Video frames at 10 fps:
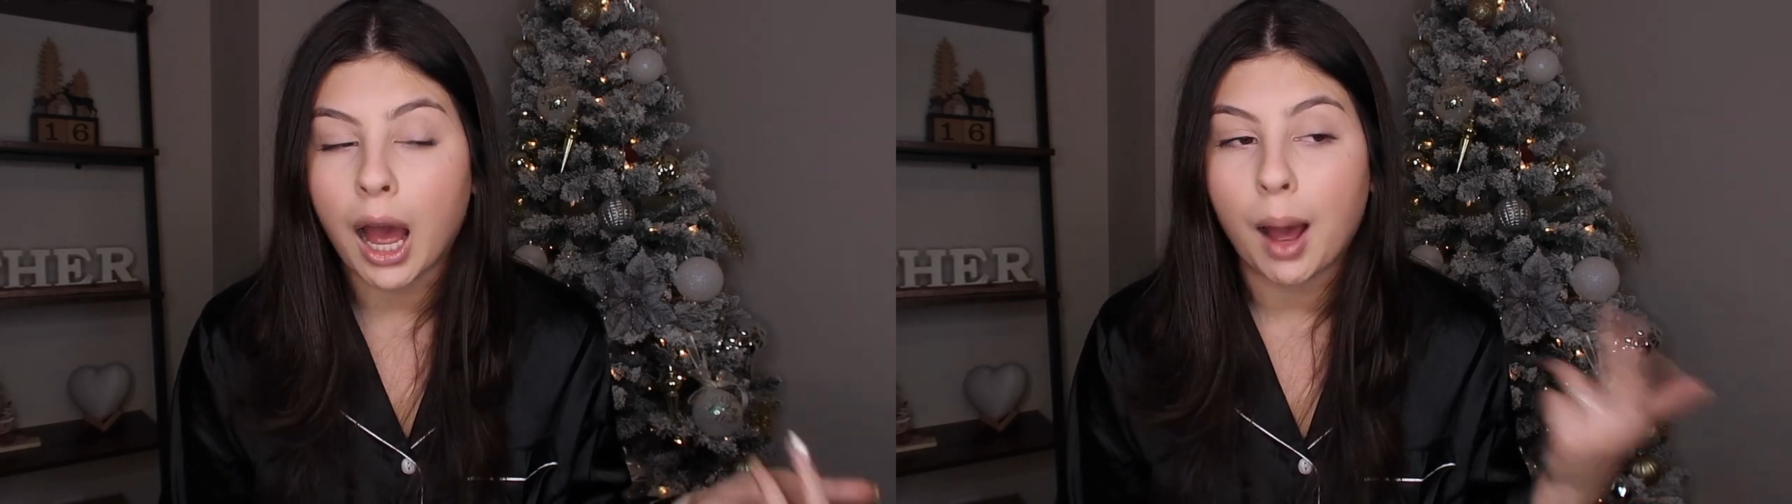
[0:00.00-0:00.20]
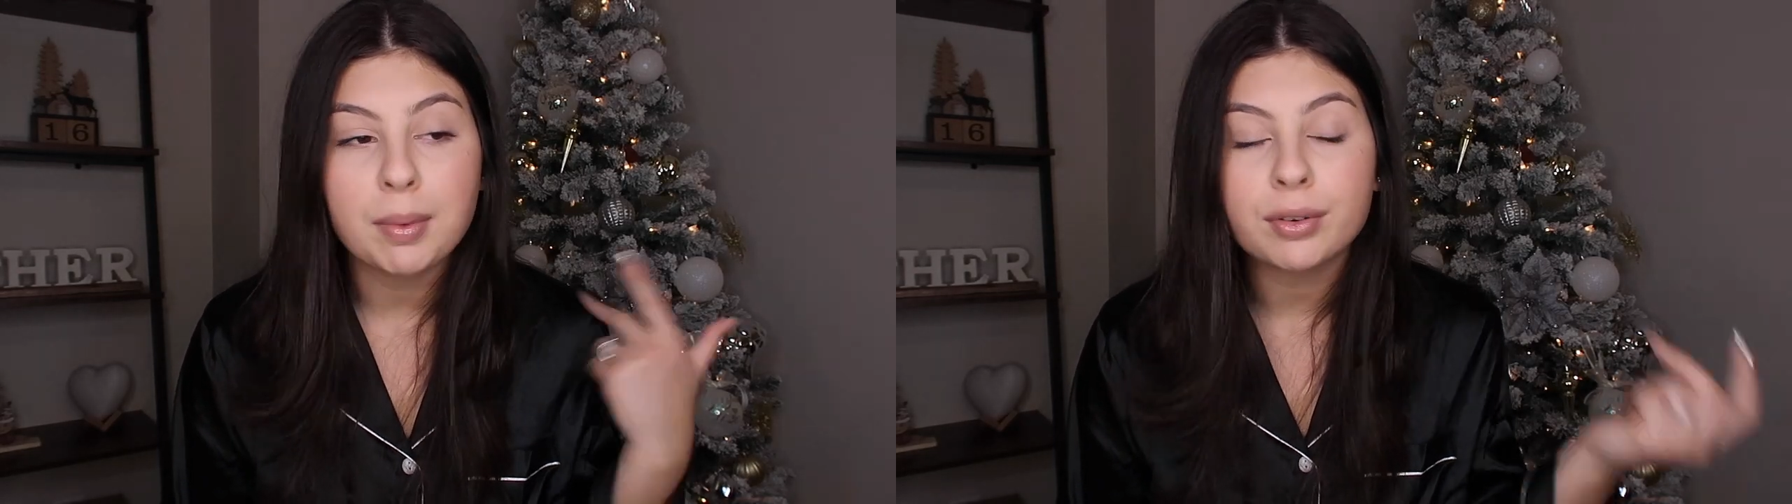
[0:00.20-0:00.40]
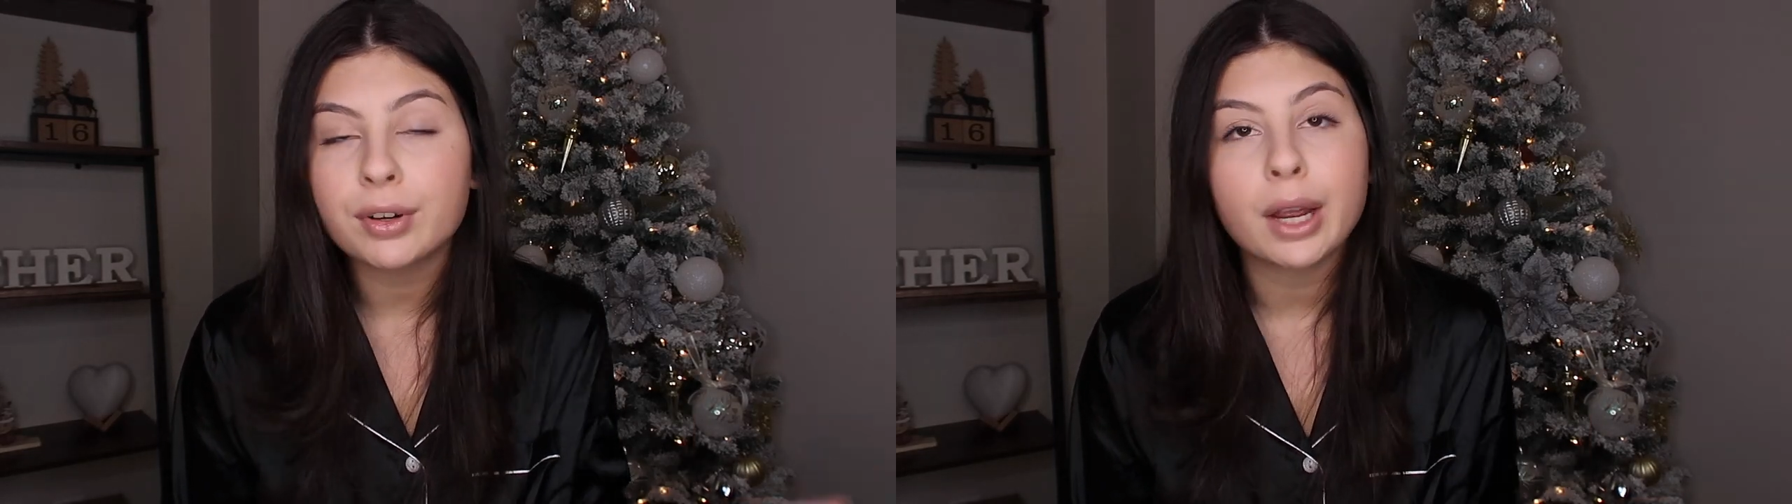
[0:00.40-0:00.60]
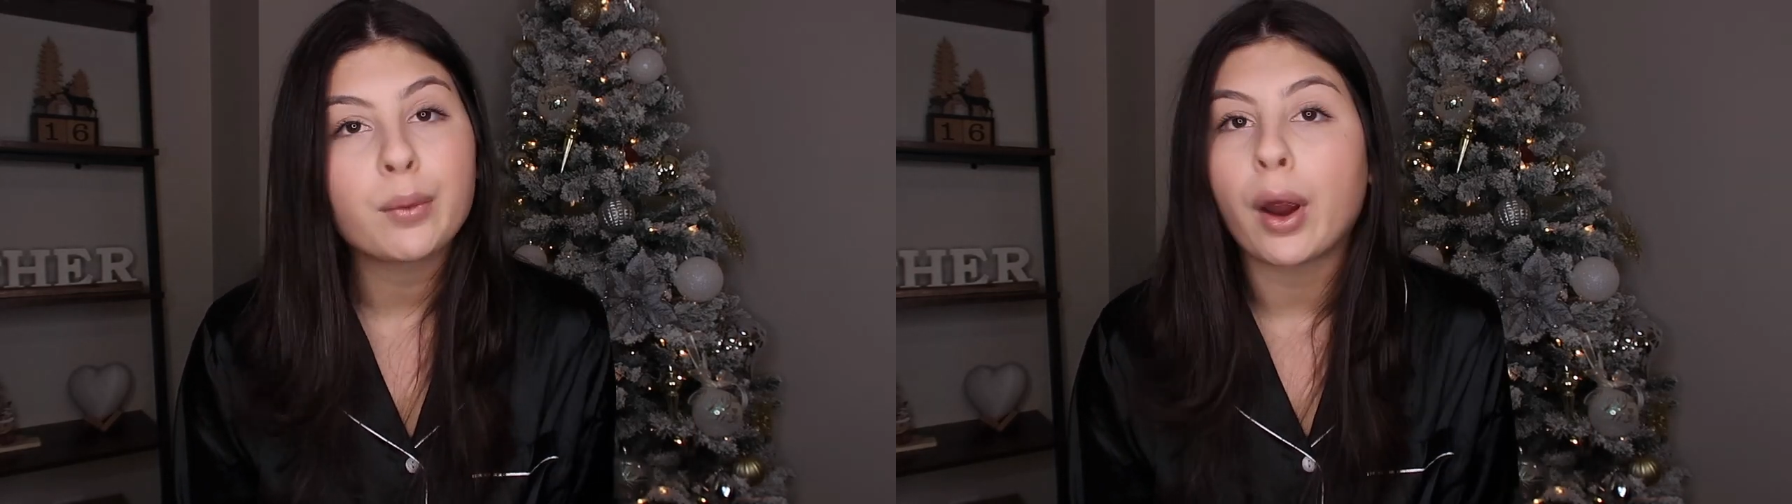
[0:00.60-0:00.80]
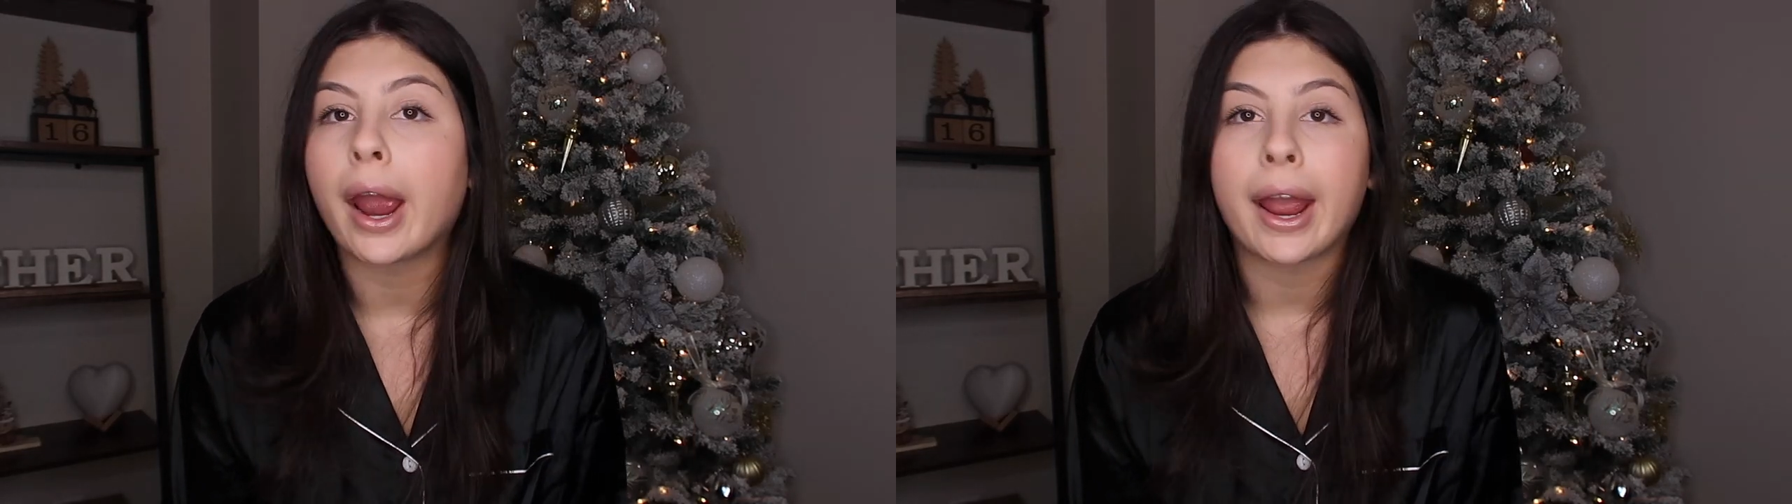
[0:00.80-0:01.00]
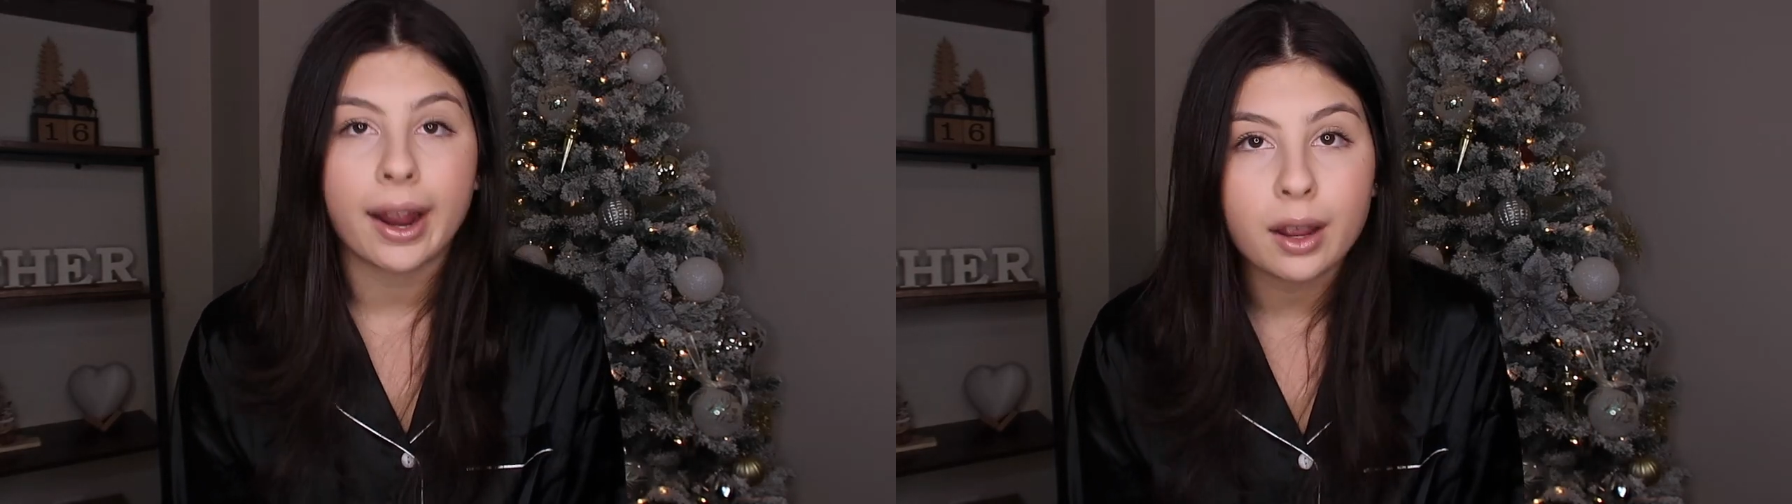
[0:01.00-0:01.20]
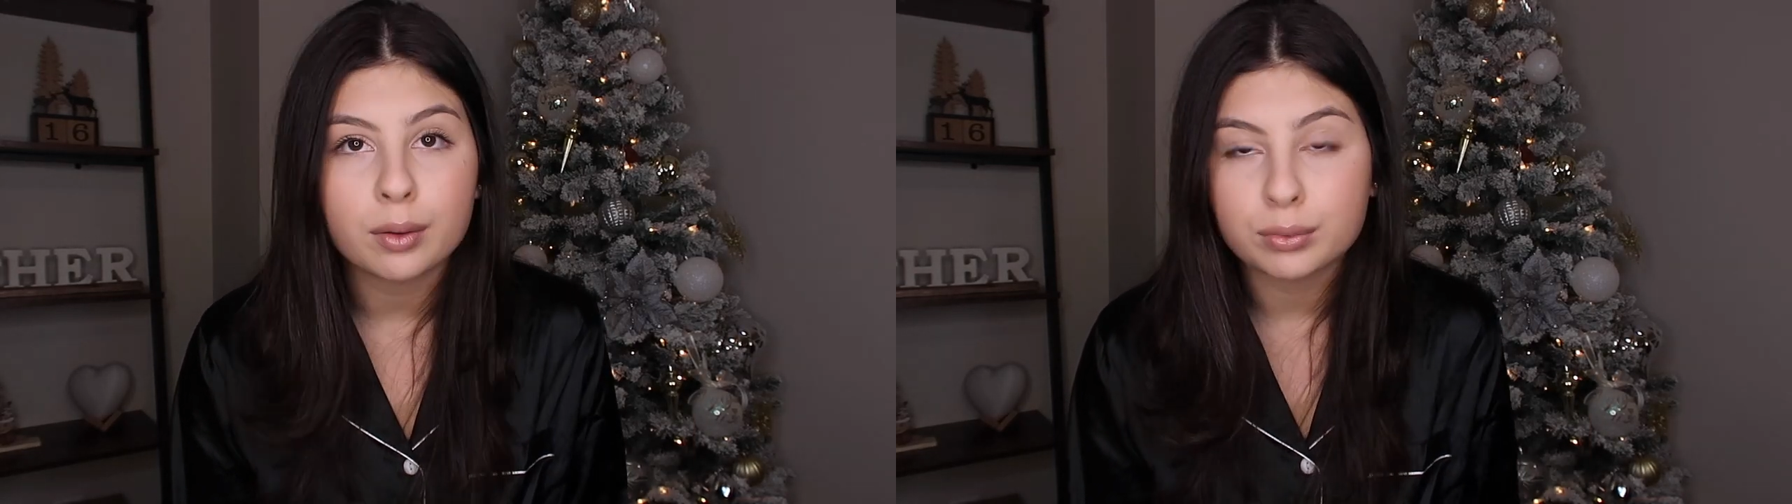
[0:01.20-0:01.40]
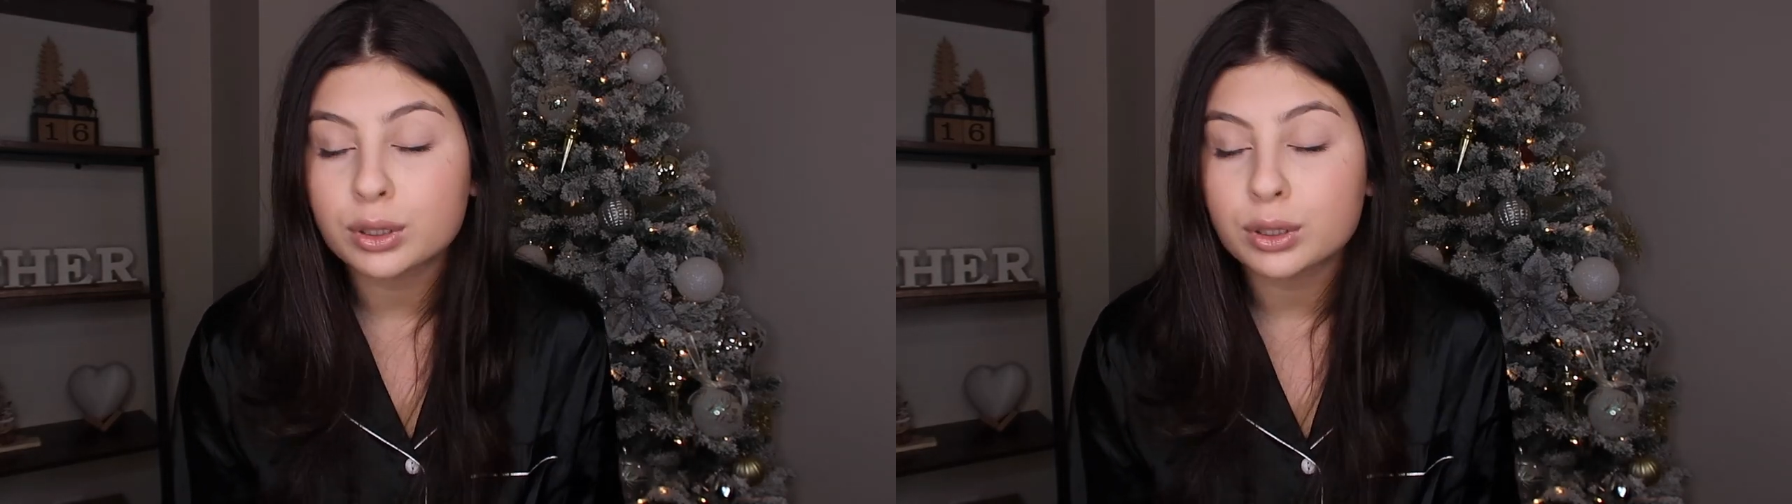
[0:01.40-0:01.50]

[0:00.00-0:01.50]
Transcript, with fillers: I'm gonna forget where I am.